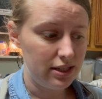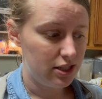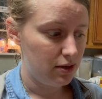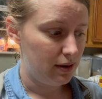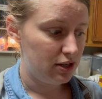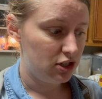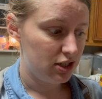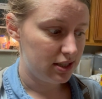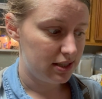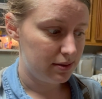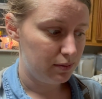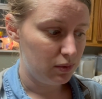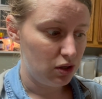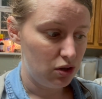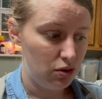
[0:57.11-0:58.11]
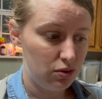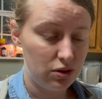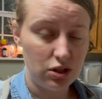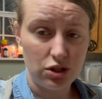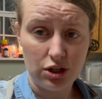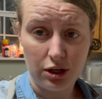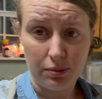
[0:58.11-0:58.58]
so I just used a
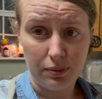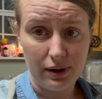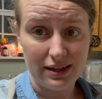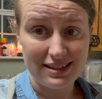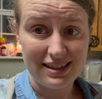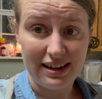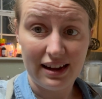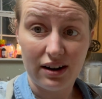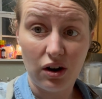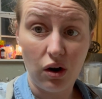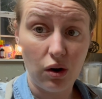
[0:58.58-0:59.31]
chicken breast that had a